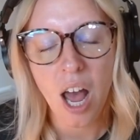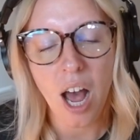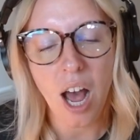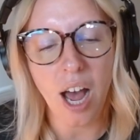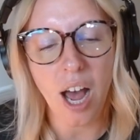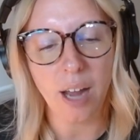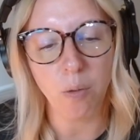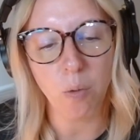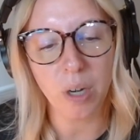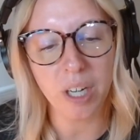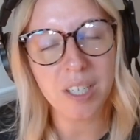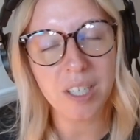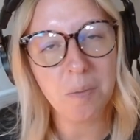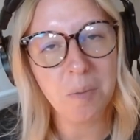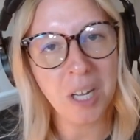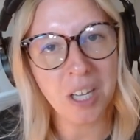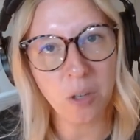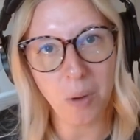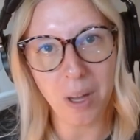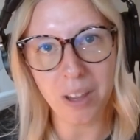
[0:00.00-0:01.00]
I wanted to
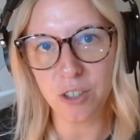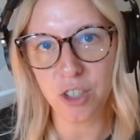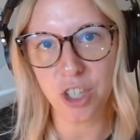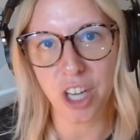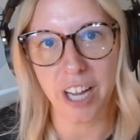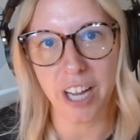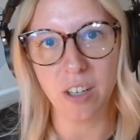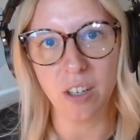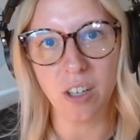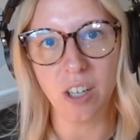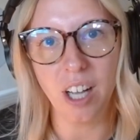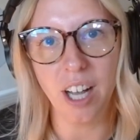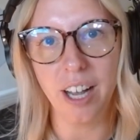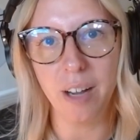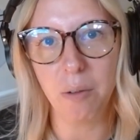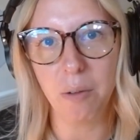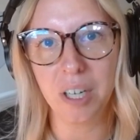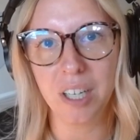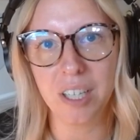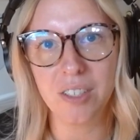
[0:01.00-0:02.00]
be on the Weather Channel. I
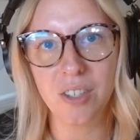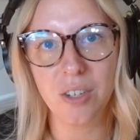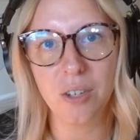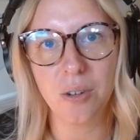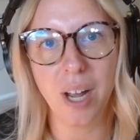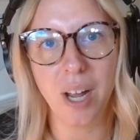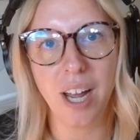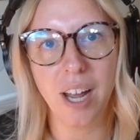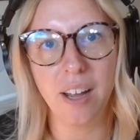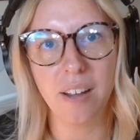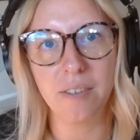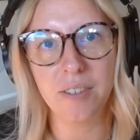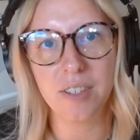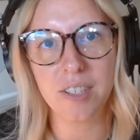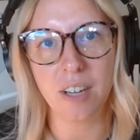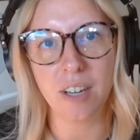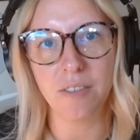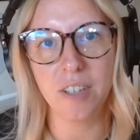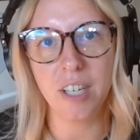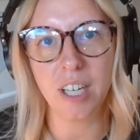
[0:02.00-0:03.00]
wanted to have
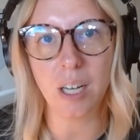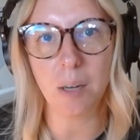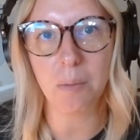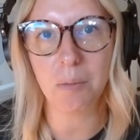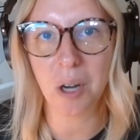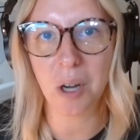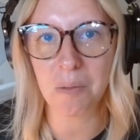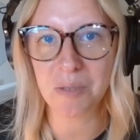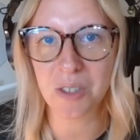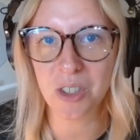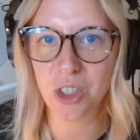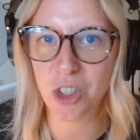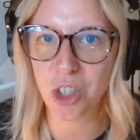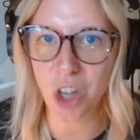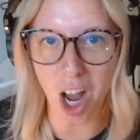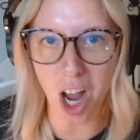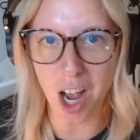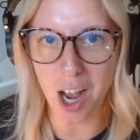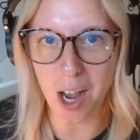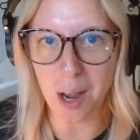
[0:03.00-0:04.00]
Stephanie Abrams'
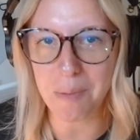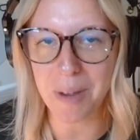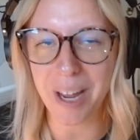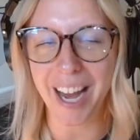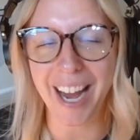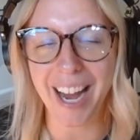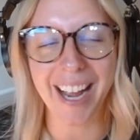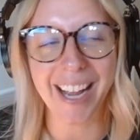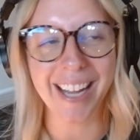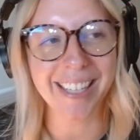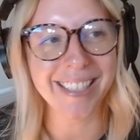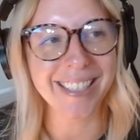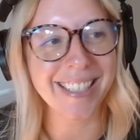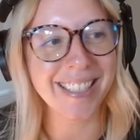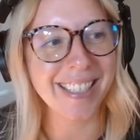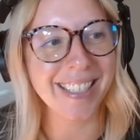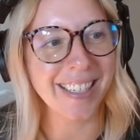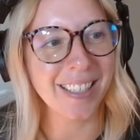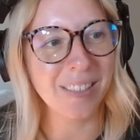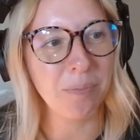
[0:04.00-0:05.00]
job
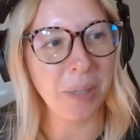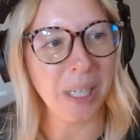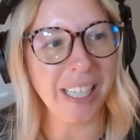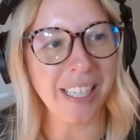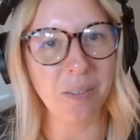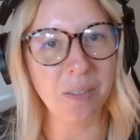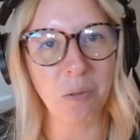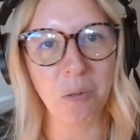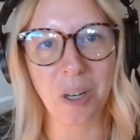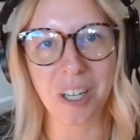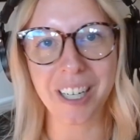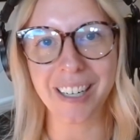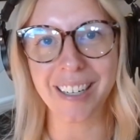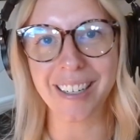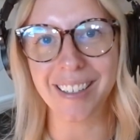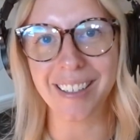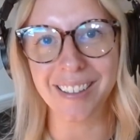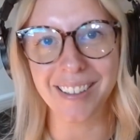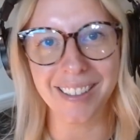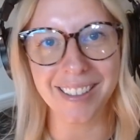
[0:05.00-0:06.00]
and be working
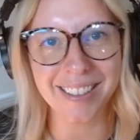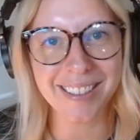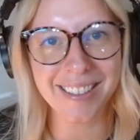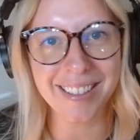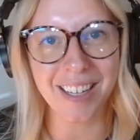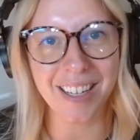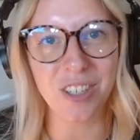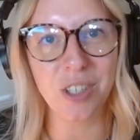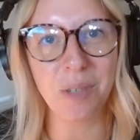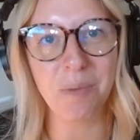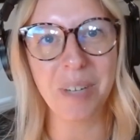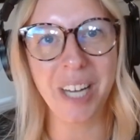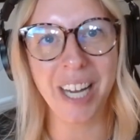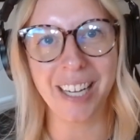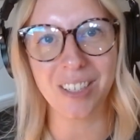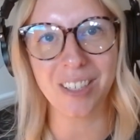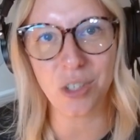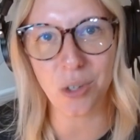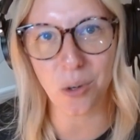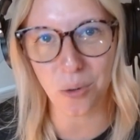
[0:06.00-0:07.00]
alongside Jim
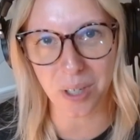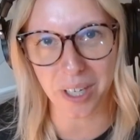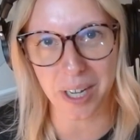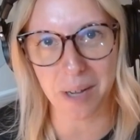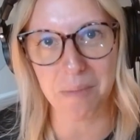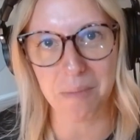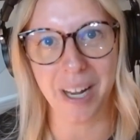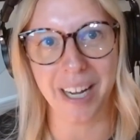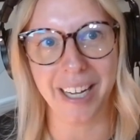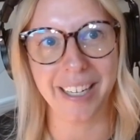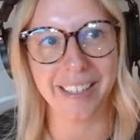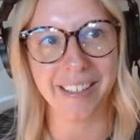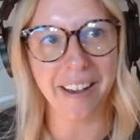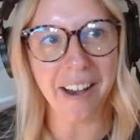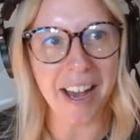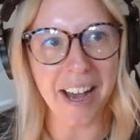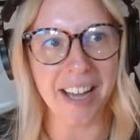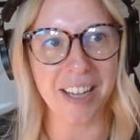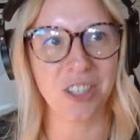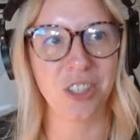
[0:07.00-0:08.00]
Cantori. My
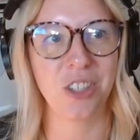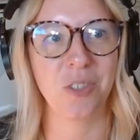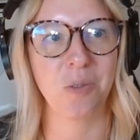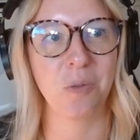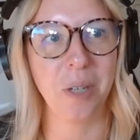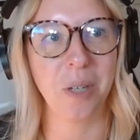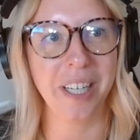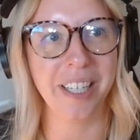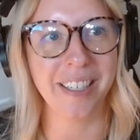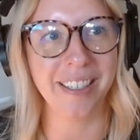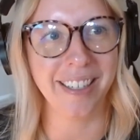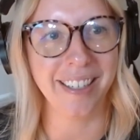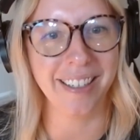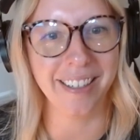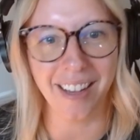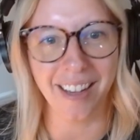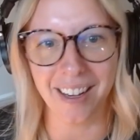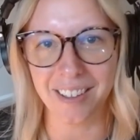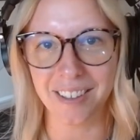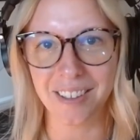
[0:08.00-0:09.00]
gosh, what an
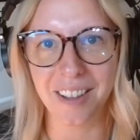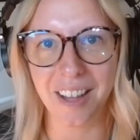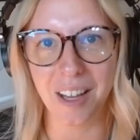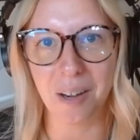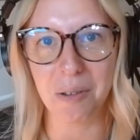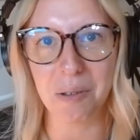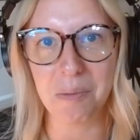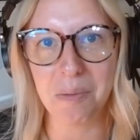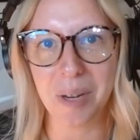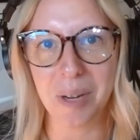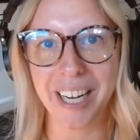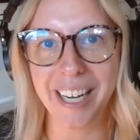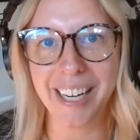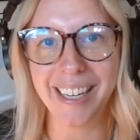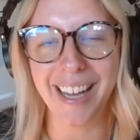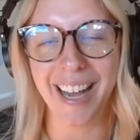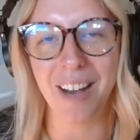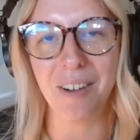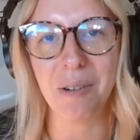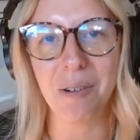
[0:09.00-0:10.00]
honor that would be and
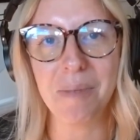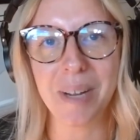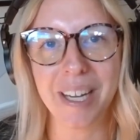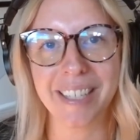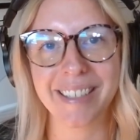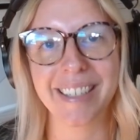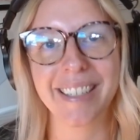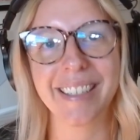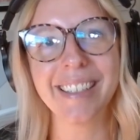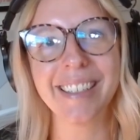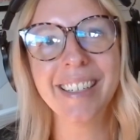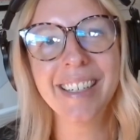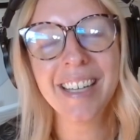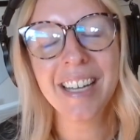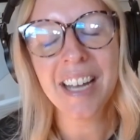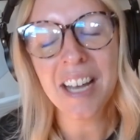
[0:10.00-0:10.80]
how amazing.